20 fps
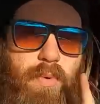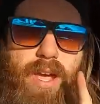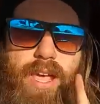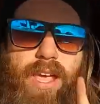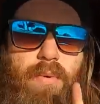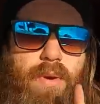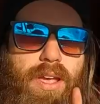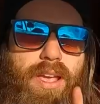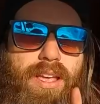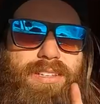
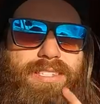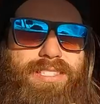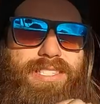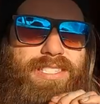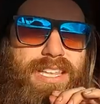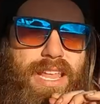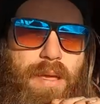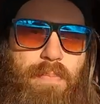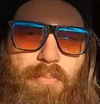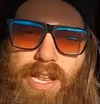Wait, wait.
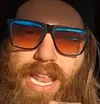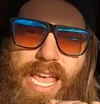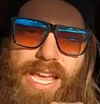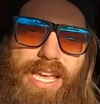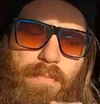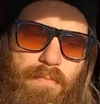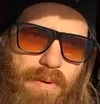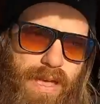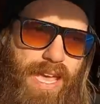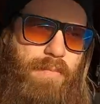Slept
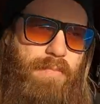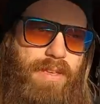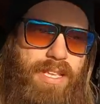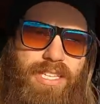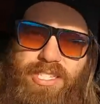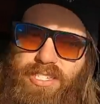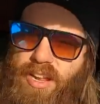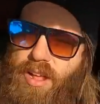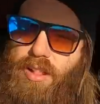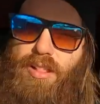like a
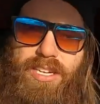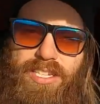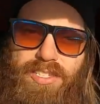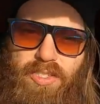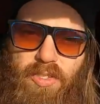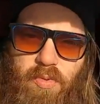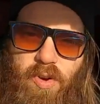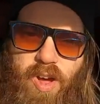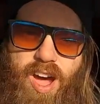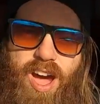baby, solid
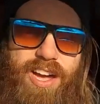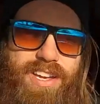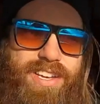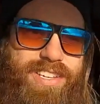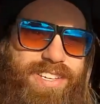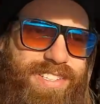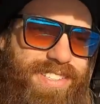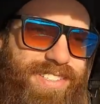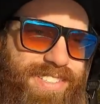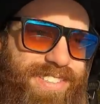as a rock.
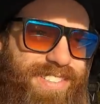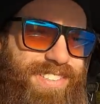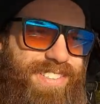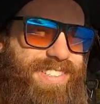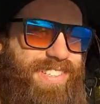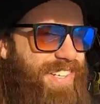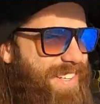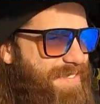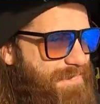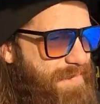
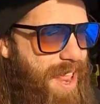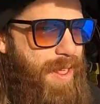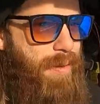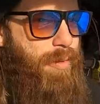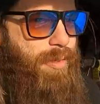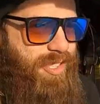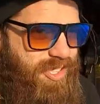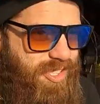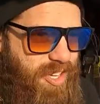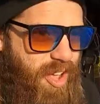Man, it
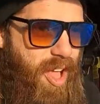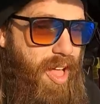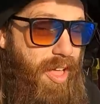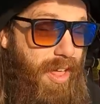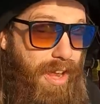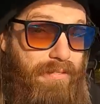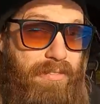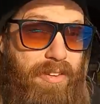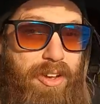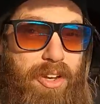was
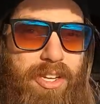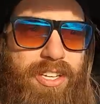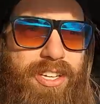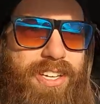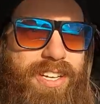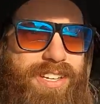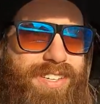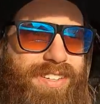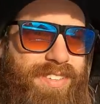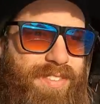solid. I felt
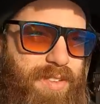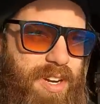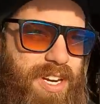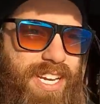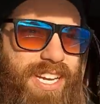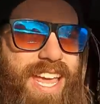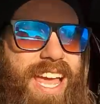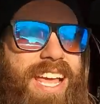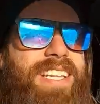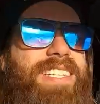good.
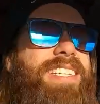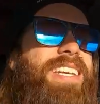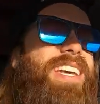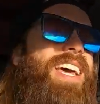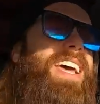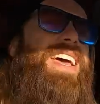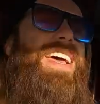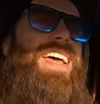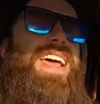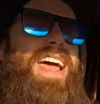Really nice.
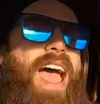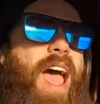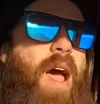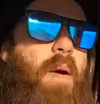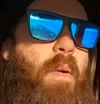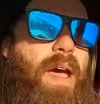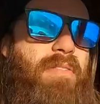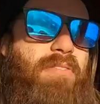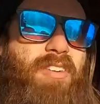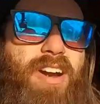
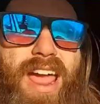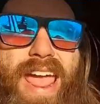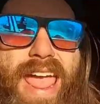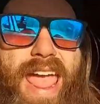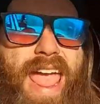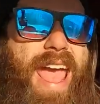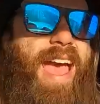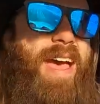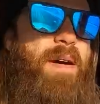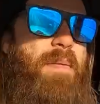However, I
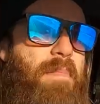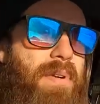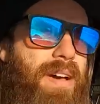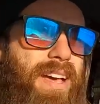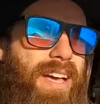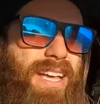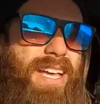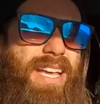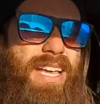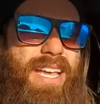am.